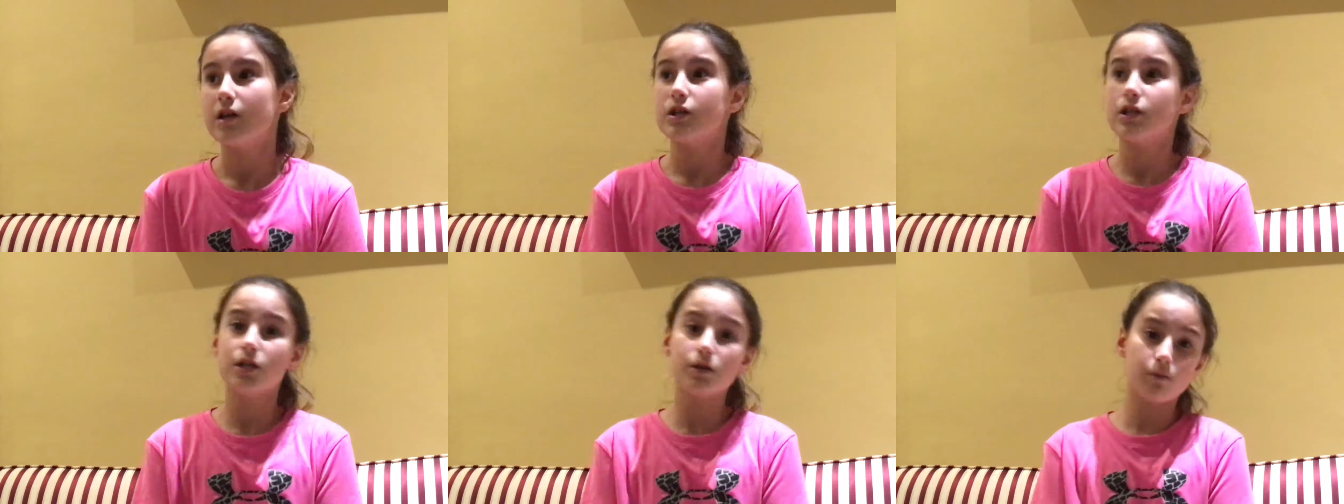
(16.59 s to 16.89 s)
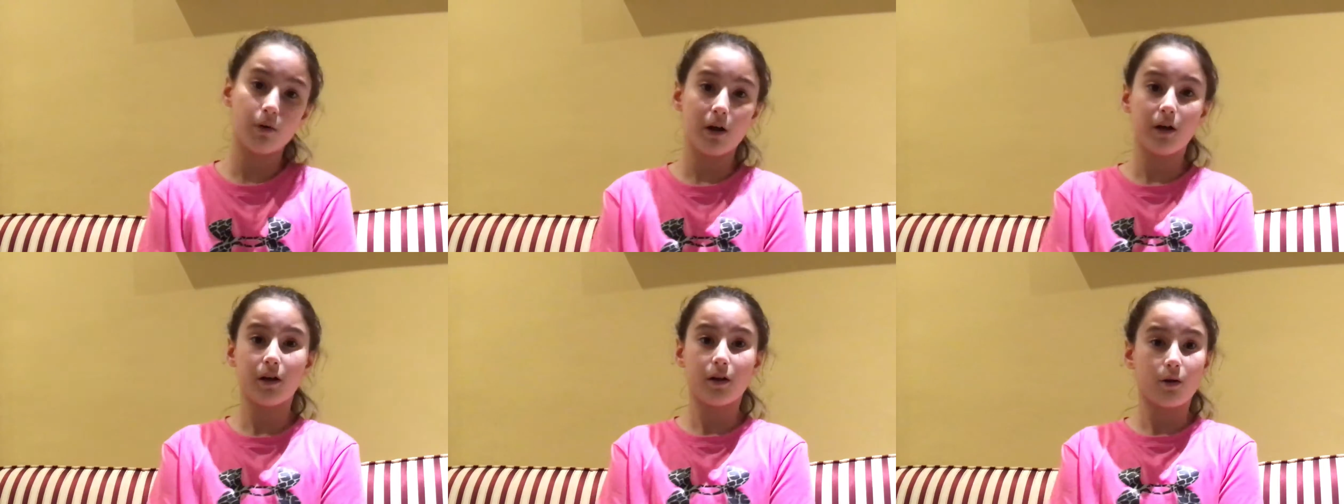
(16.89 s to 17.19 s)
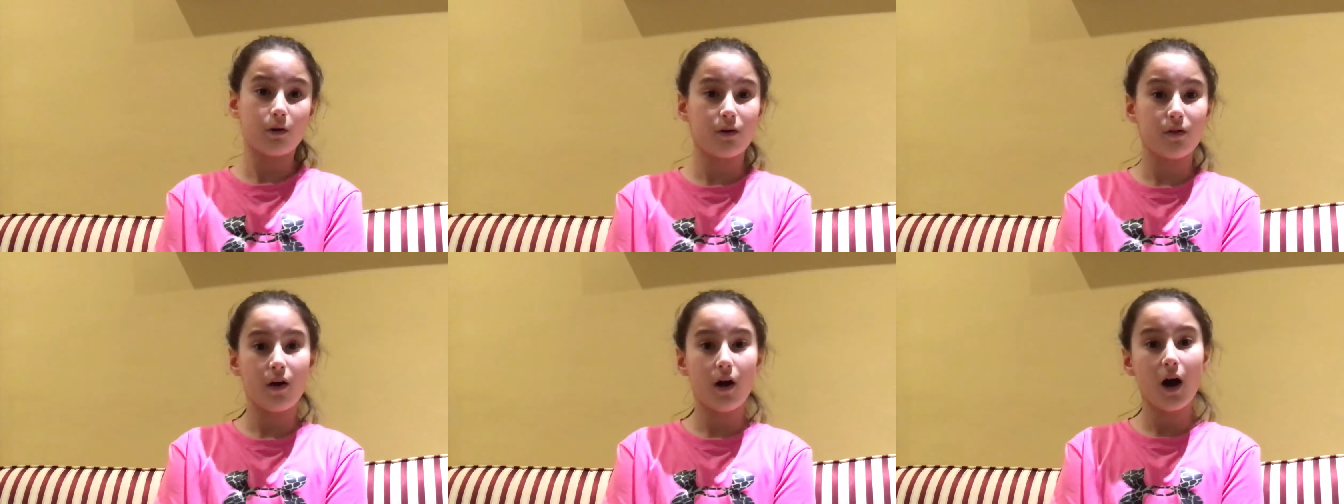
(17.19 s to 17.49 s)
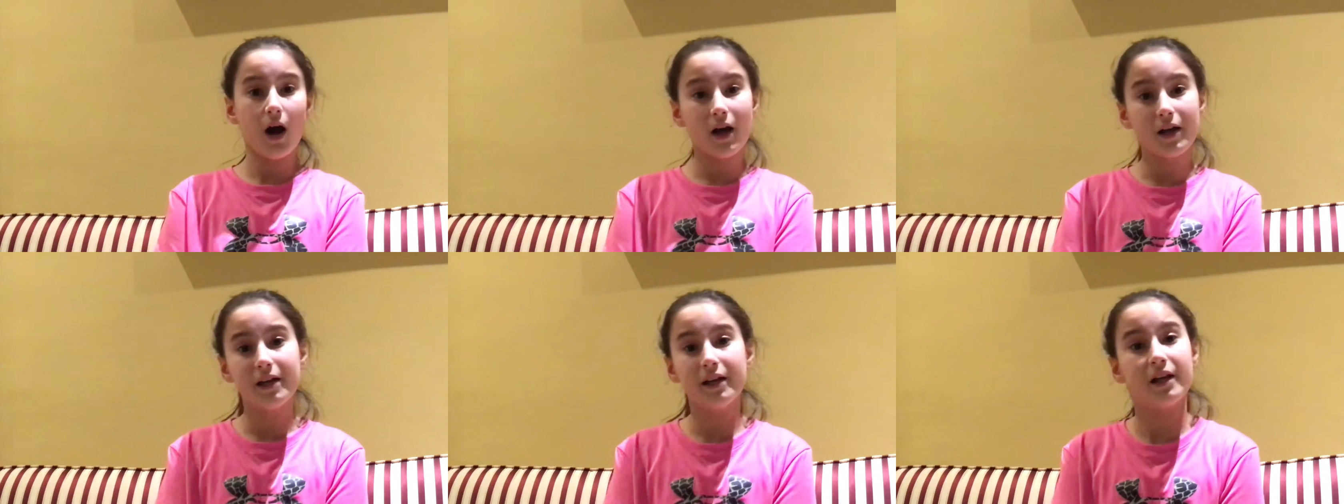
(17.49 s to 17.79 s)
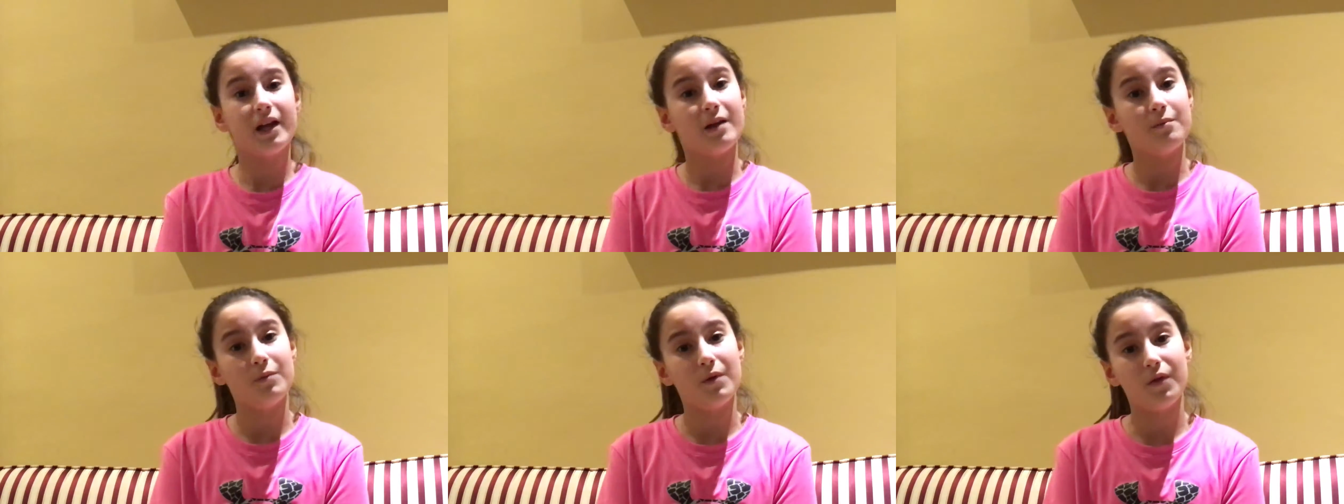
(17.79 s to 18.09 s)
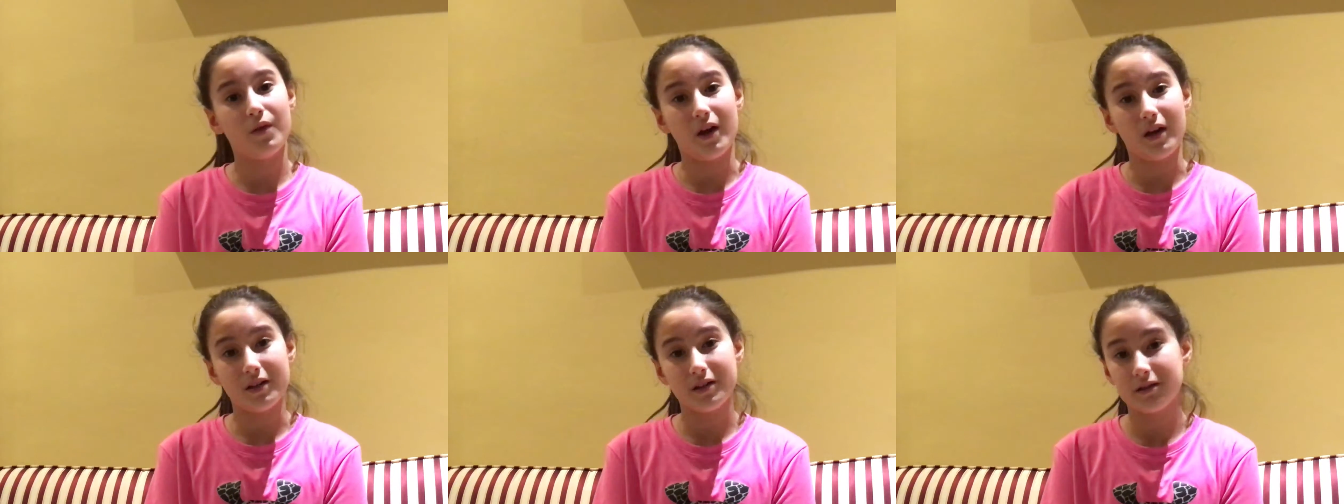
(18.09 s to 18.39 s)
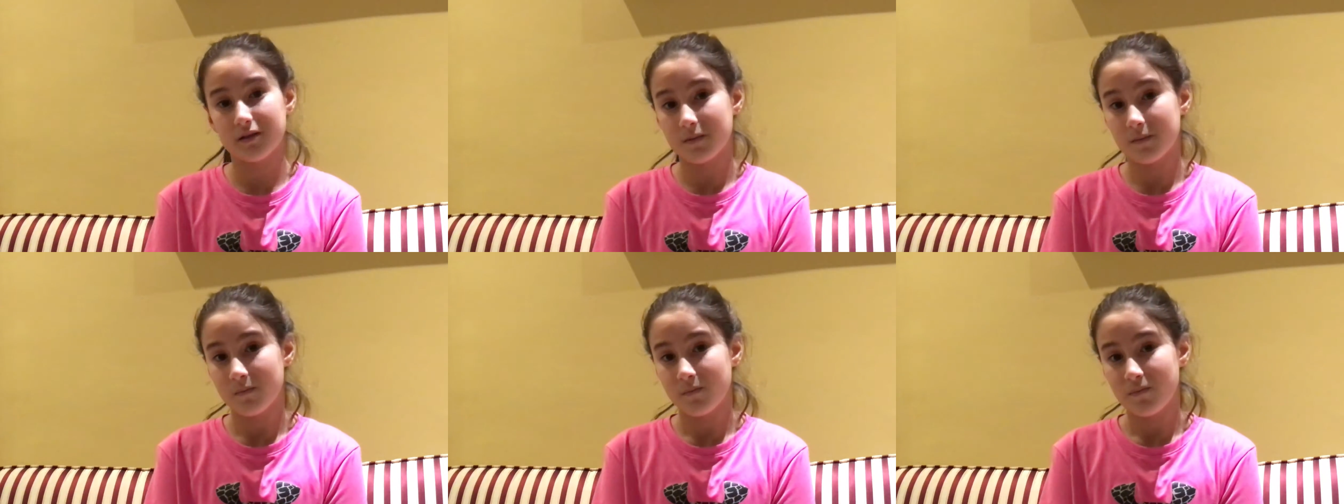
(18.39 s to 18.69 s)
"Do you want to go to the hockey game with
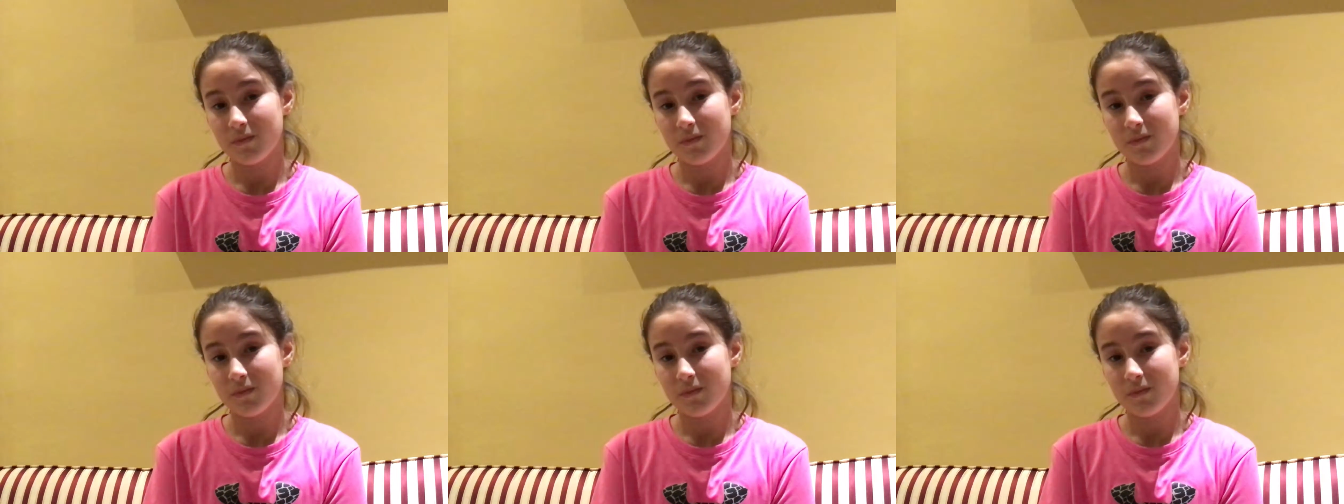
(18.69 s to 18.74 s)
us?"